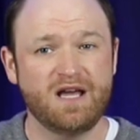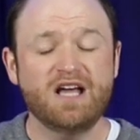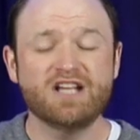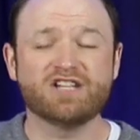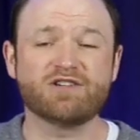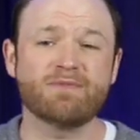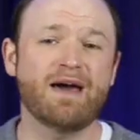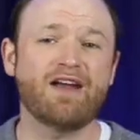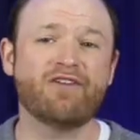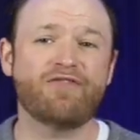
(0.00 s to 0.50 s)
As
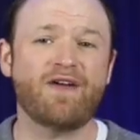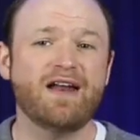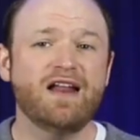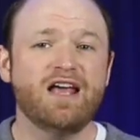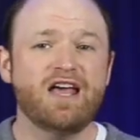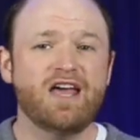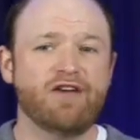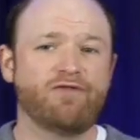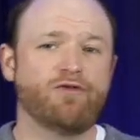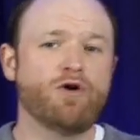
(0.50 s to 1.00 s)
a matter of
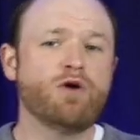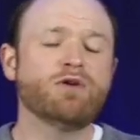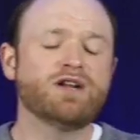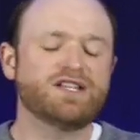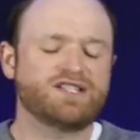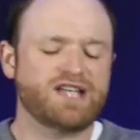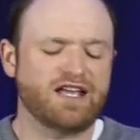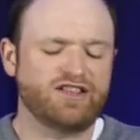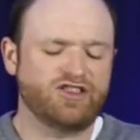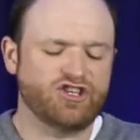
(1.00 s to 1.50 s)
fact, if we were
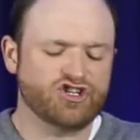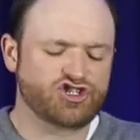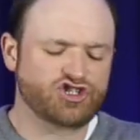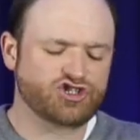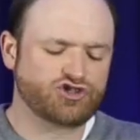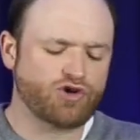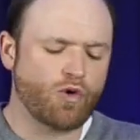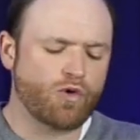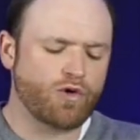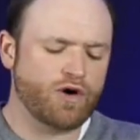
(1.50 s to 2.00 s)
to take this
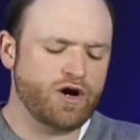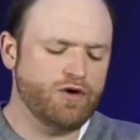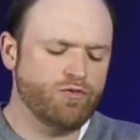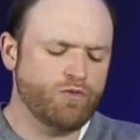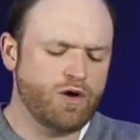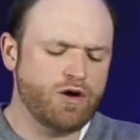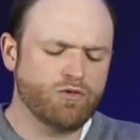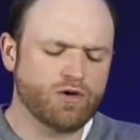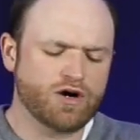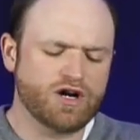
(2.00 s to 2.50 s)
story and
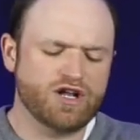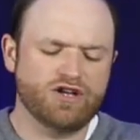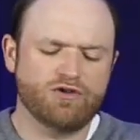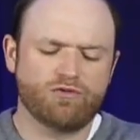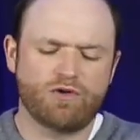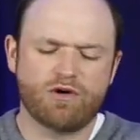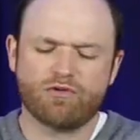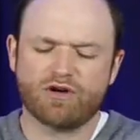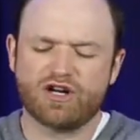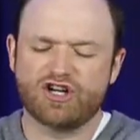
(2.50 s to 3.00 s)
we
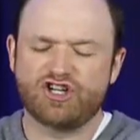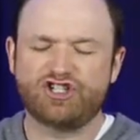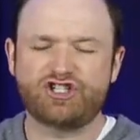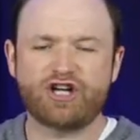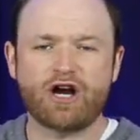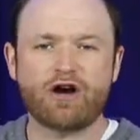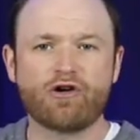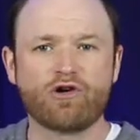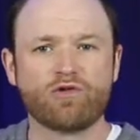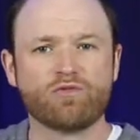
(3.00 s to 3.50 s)
were to
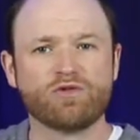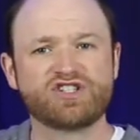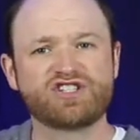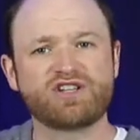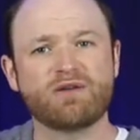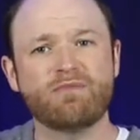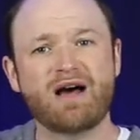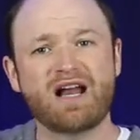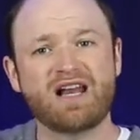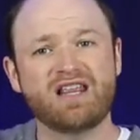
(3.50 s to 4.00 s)
share it with
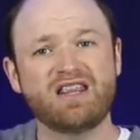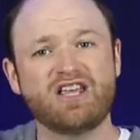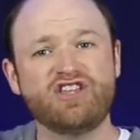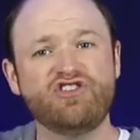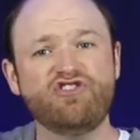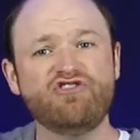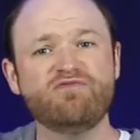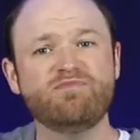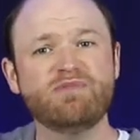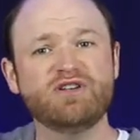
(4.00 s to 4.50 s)
somebody that
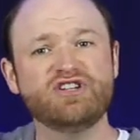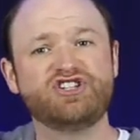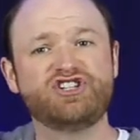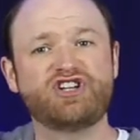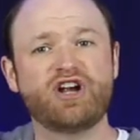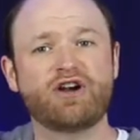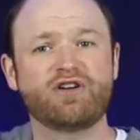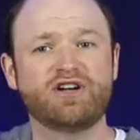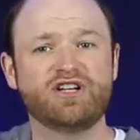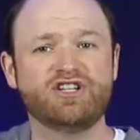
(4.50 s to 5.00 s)
you've been
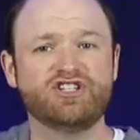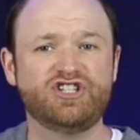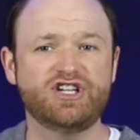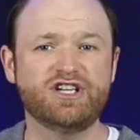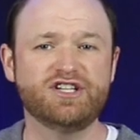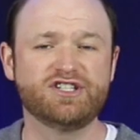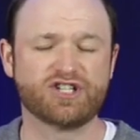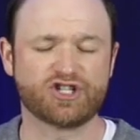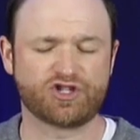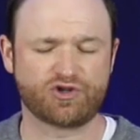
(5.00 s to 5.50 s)
sharing
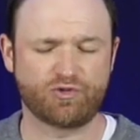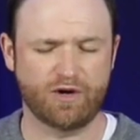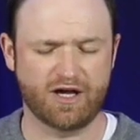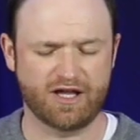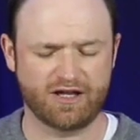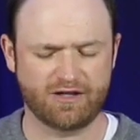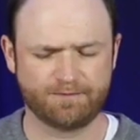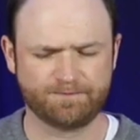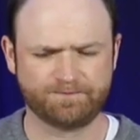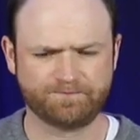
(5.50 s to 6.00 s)
Jesus
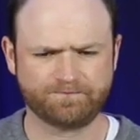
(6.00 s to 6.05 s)
with,